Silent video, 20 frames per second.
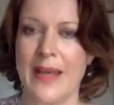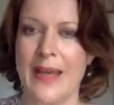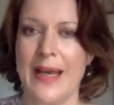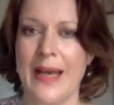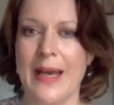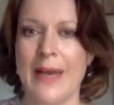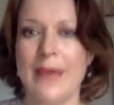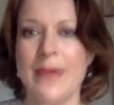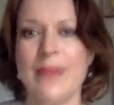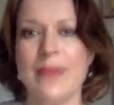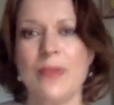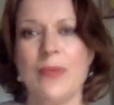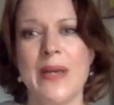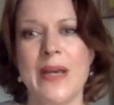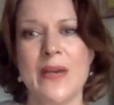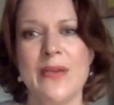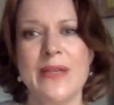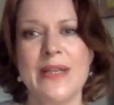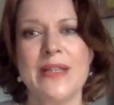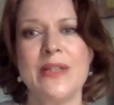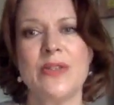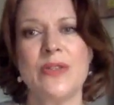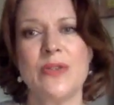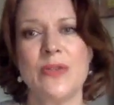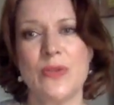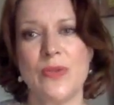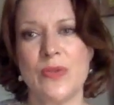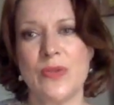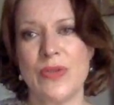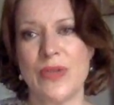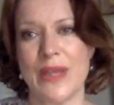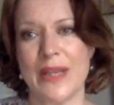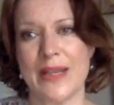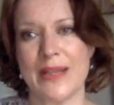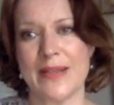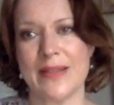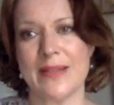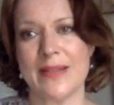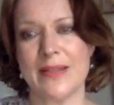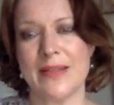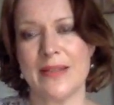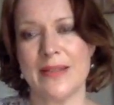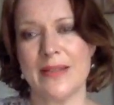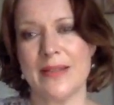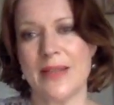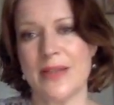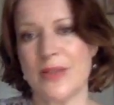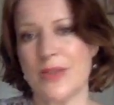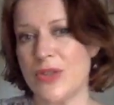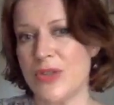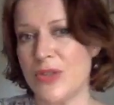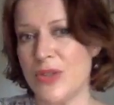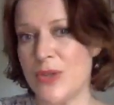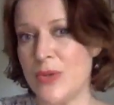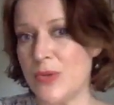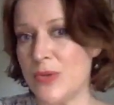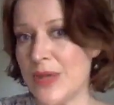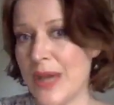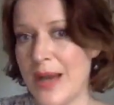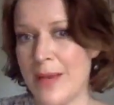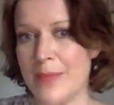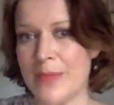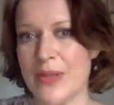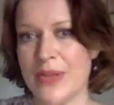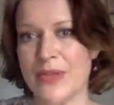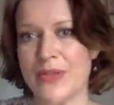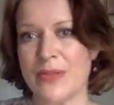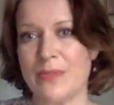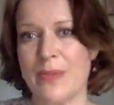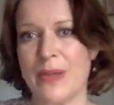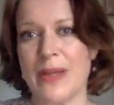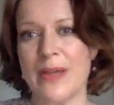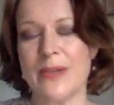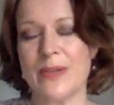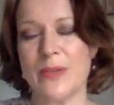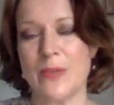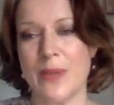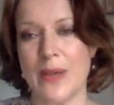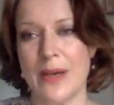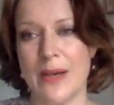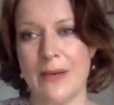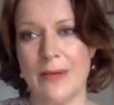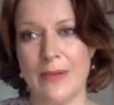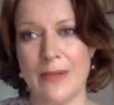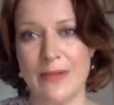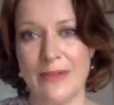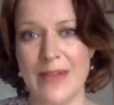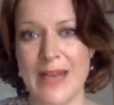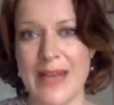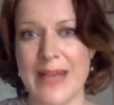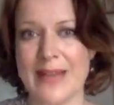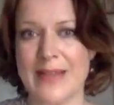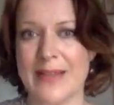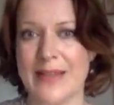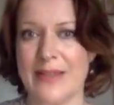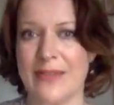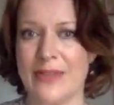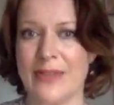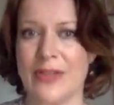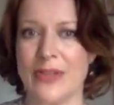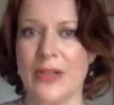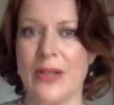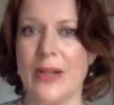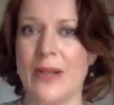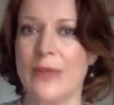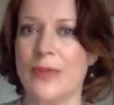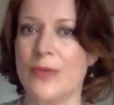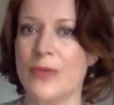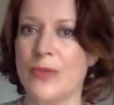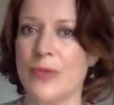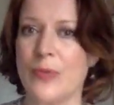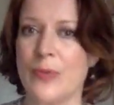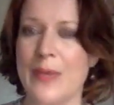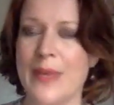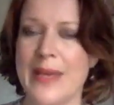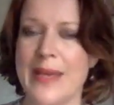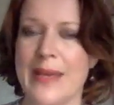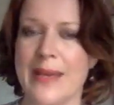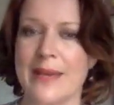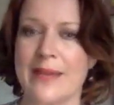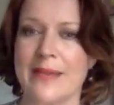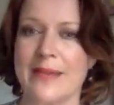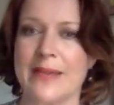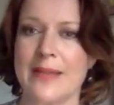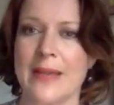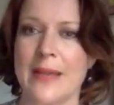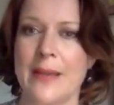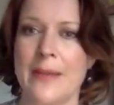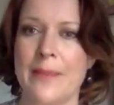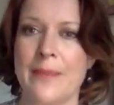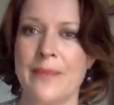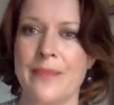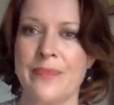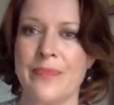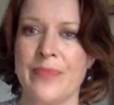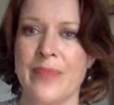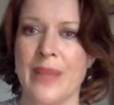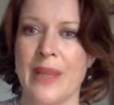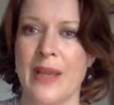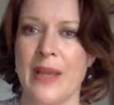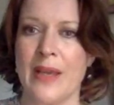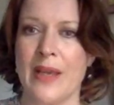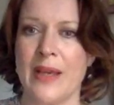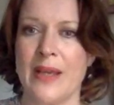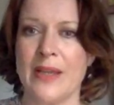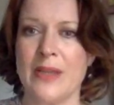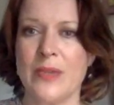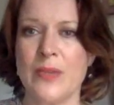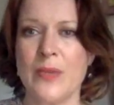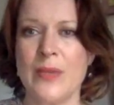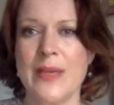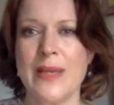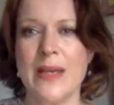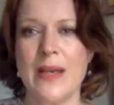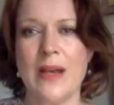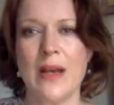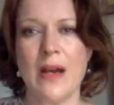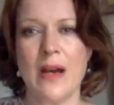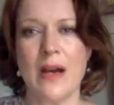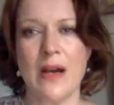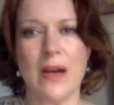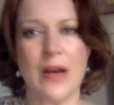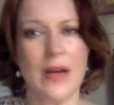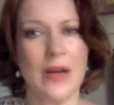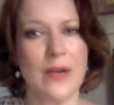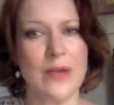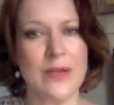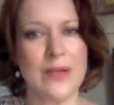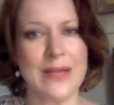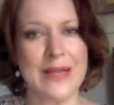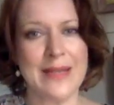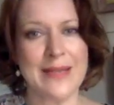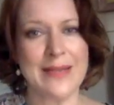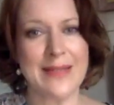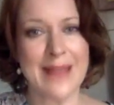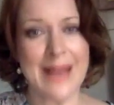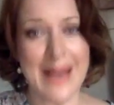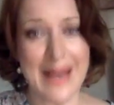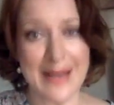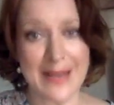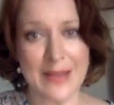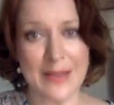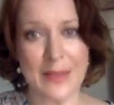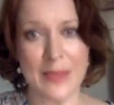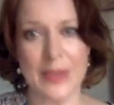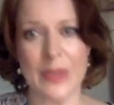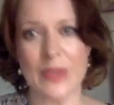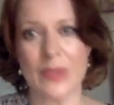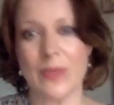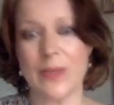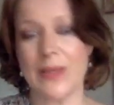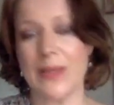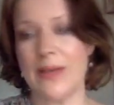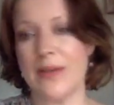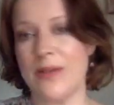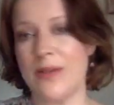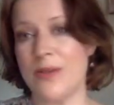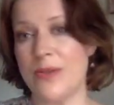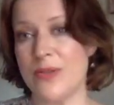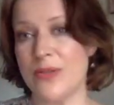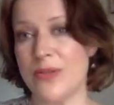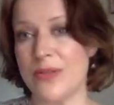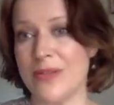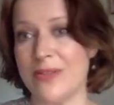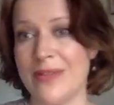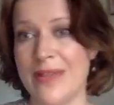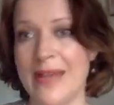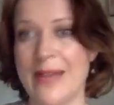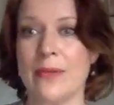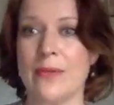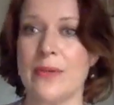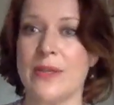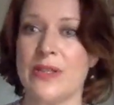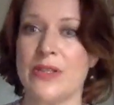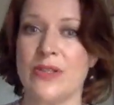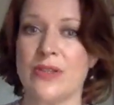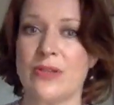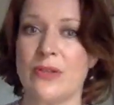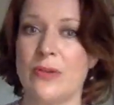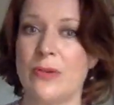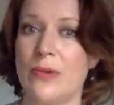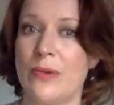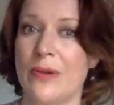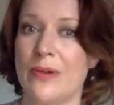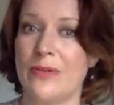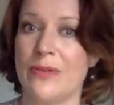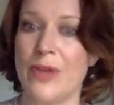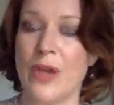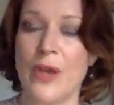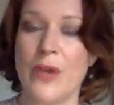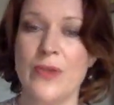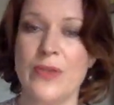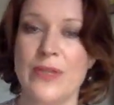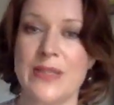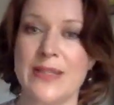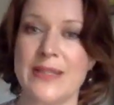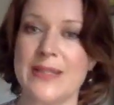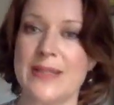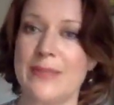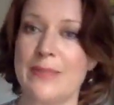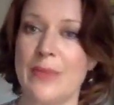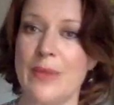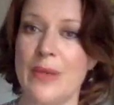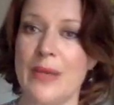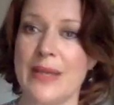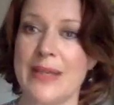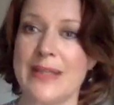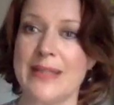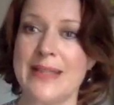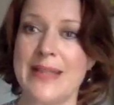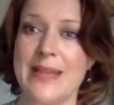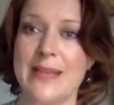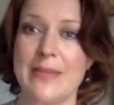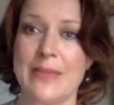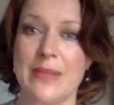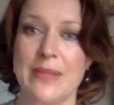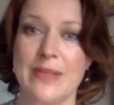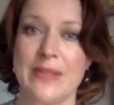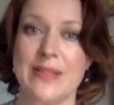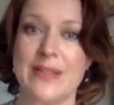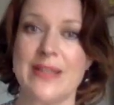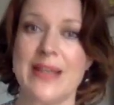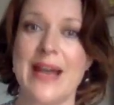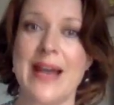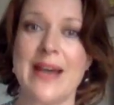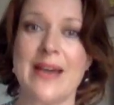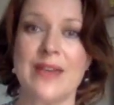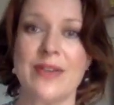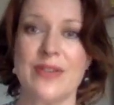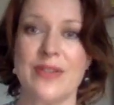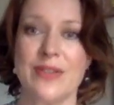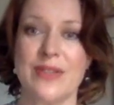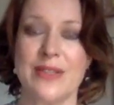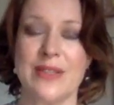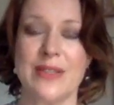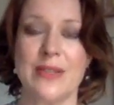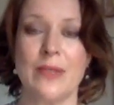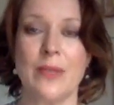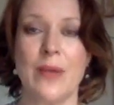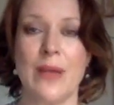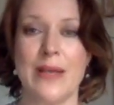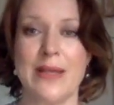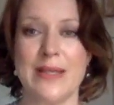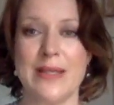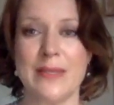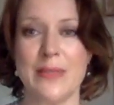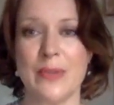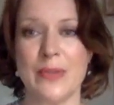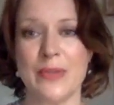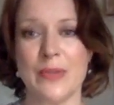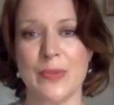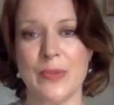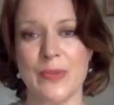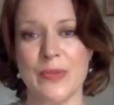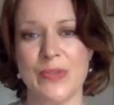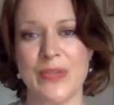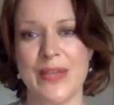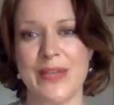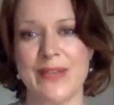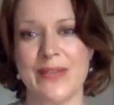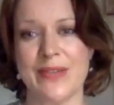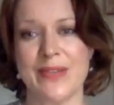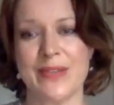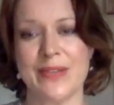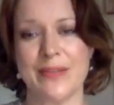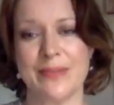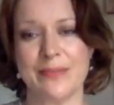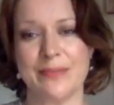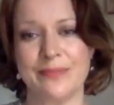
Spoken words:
However, we only do things such as use hammers because we are reflective and cultural beings. And we are only that because we are users of language or of coded symbolic statements and actions in the widest possible sense.